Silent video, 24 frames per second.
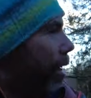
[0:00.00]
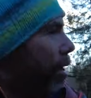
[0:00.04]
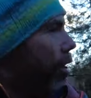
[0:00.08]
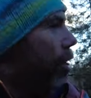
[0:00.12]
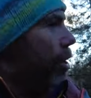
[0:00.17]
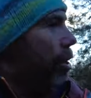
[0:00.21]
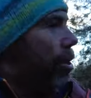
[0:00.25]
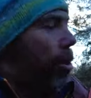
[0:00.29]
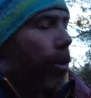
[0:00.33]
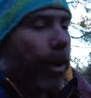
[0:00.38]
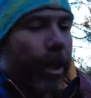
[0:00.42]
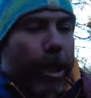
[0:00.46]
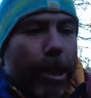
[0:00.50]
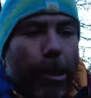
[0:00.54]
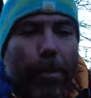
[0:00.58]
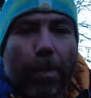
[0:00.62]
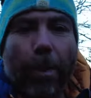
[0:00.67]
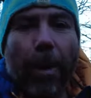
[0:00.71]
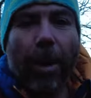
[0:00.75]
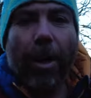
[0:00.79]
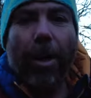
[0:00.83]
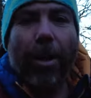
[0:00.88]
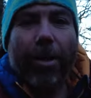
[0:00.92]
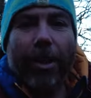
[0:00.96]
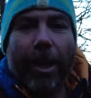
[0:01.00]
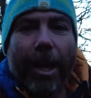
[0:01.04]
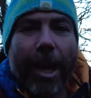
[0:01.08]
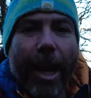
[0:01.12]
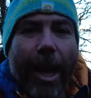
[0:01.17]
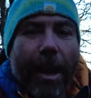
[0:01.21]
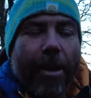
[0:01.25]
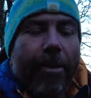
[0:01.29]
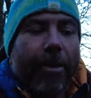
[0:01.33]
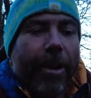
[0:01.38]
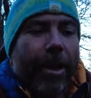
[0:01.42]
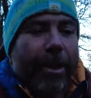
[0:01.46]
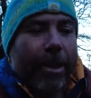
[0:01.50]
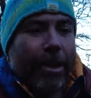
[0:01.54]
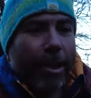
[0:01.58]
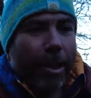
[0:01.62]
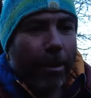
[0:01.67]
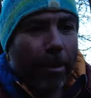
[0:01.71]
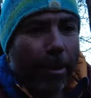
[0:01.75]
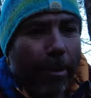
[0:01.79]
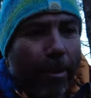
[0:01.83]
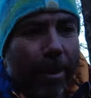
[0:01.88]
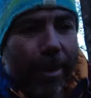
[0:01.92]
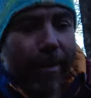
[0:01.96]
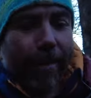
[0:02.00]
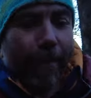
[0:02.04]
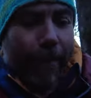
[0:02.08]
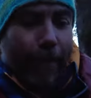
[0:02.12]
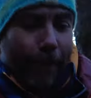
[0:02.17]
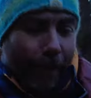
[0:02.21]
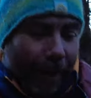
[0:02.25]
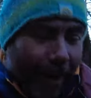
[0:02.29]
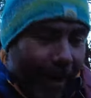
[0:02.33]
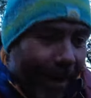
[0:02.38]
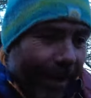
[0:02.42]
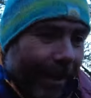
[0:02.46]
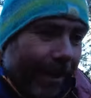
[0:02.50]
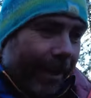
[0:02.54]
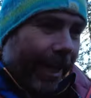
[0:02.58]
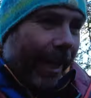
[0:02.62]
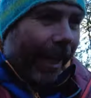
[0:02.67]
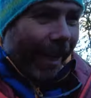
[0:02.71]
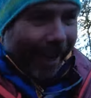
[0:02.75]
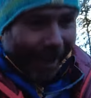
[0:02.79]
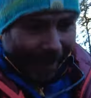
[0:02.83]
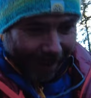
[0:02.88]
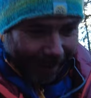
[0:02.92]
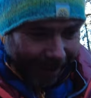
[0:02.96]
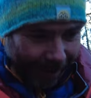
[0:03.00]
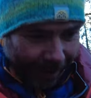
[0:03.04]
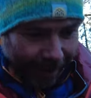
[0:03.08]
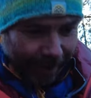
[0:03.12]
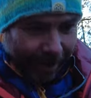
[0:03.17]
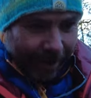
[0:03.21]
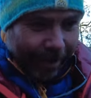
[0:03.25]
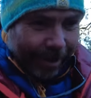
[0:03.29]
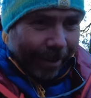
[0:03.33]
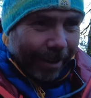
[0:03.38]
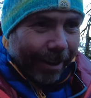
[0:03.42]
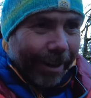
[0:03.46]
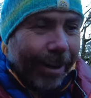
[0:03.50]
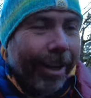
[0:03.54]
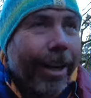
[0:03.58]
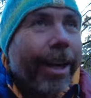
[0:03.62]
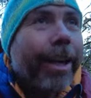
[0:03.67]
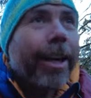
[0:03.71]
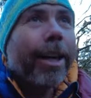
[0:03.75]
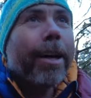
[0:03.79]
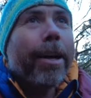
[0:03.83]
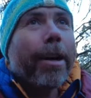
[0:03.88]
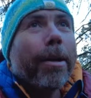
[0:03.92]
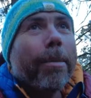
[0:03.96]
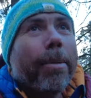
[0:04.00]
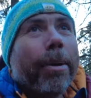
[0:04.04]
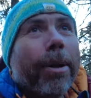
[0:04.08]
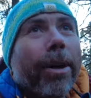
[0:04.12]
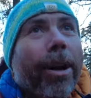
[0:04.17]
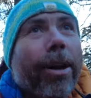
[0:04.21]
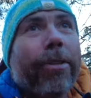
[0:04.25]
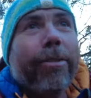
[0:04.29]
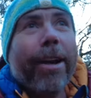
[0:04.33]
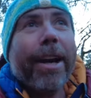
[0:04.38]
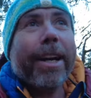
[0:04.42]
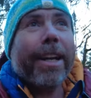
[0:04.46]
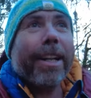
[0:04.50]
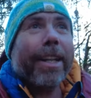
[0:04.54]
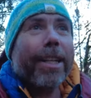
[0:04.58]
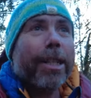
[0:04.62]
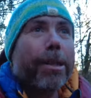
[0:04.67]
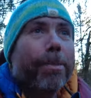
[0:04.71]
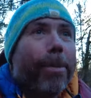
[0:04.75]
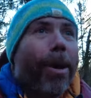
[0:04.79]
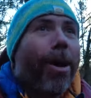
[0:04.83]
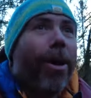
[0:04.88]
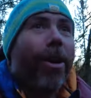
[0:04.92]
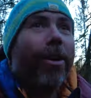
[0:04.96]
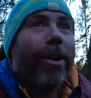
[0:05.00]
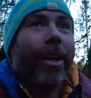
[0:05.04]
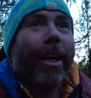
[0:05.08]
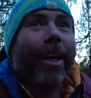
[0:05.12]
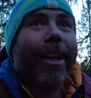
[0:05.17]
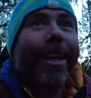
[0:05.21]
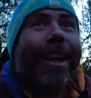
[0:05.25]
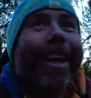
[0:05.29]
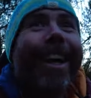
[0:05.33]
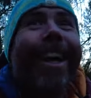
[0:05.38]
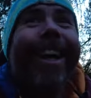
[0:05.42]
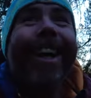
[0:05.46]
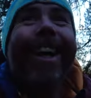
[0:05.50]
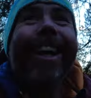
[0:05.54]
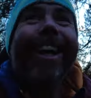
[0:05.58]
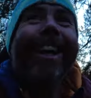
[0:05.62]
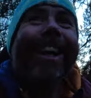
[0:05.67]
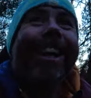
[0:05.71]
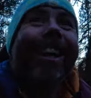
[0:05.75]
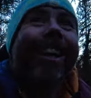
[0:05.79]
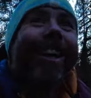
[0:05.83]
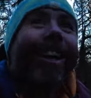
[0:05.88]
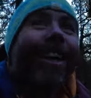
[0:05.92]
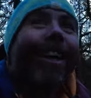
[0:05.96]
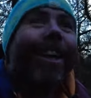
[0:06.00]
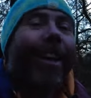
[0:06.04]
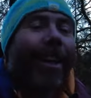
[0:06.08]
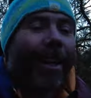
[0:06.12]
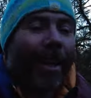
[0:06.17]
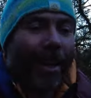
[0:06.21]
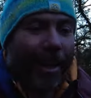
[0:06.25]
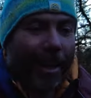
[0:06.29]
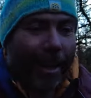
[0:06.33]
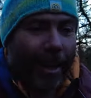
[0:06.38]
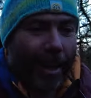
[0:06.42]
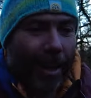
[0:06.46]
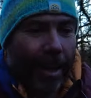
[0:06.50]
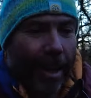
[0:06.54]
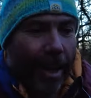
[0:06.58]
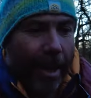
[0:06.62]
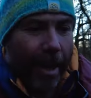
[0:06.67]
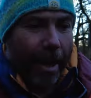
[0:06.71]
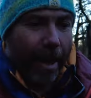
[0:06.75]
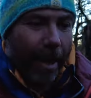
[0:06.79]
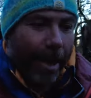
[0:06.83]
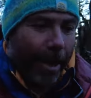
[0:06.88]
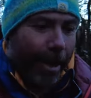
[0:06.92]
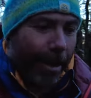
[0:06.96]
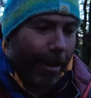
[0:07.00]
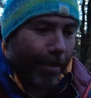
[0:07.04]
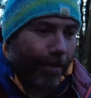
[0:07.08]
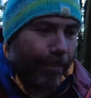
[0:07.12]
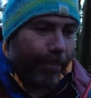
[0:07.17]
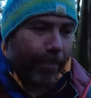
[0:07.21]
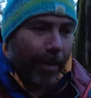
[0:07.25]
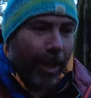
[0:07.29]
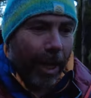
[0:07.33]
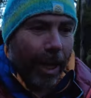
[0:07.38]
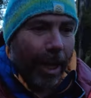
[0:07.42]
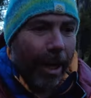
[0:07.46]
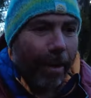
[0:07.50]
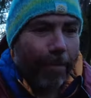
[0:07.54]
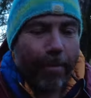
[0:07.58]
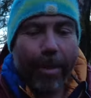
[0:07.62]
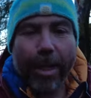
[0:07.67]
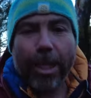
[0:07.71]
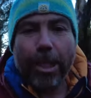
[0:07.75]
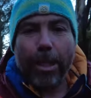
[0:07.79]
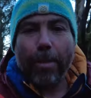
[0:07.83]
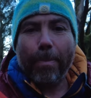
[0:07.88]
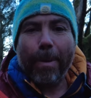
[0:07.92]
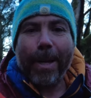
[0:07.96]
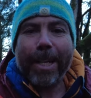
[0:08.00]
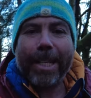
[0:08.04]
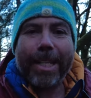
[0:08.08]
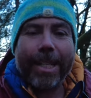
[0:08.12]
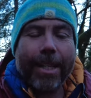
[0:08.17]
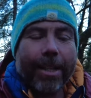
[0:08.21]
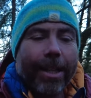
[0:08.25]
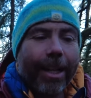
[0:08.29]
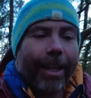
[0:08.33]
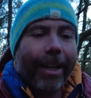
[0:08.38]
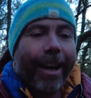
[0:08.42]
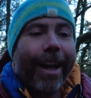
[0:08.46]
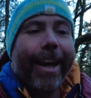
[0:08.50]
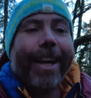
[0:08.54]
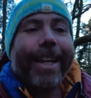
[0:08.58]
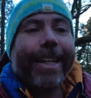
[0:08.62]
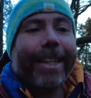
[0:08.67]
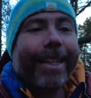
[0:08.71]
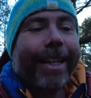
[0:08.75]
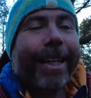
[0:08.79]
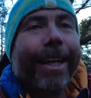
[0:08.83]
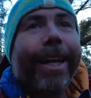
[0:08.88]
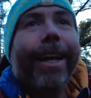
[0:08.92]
just to explore the area and see what we can find. We're all ready this morning. Um, I've missed the best of the light